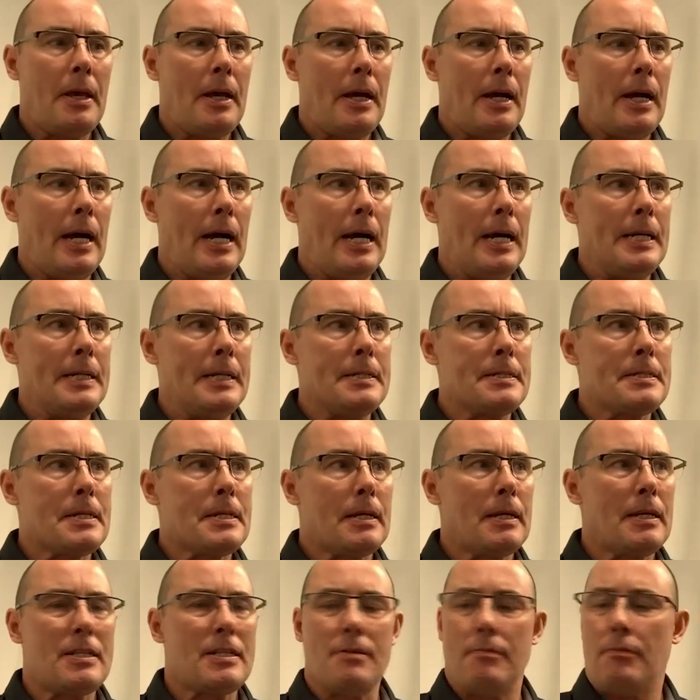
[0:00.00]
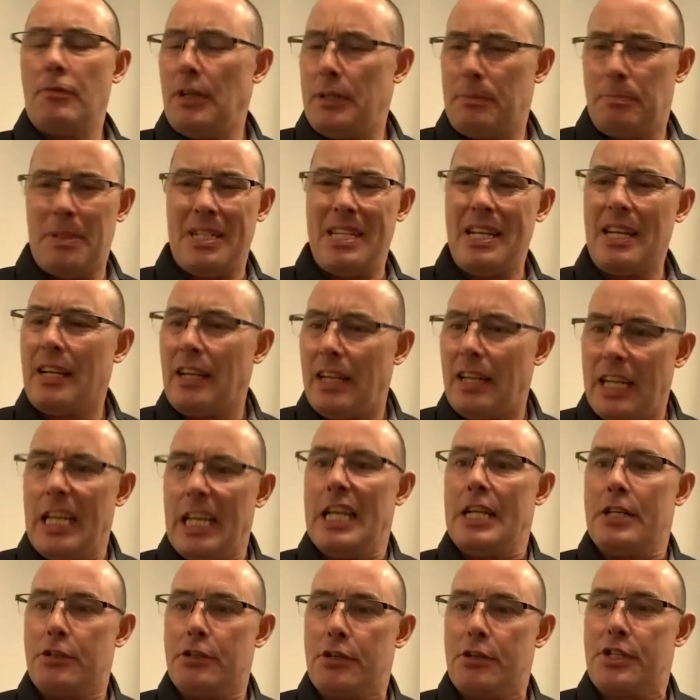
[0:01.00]
And it's a particularly
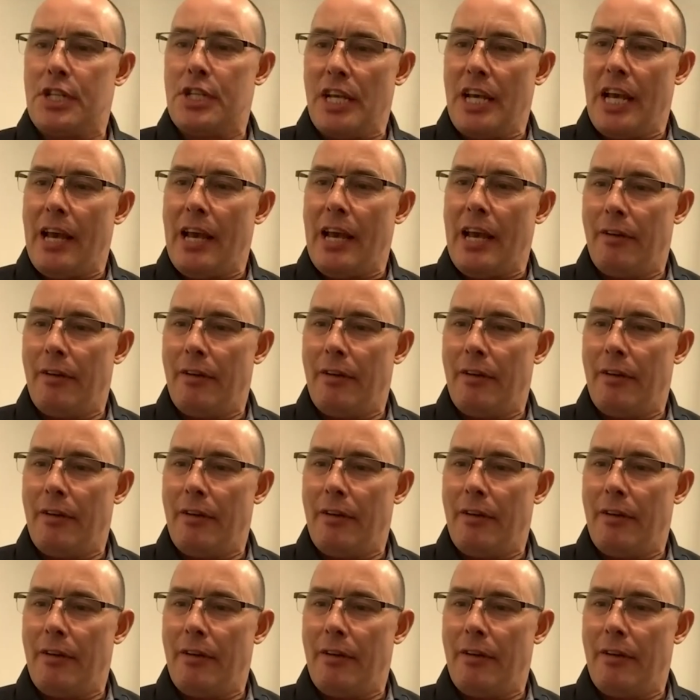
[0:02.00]
interesting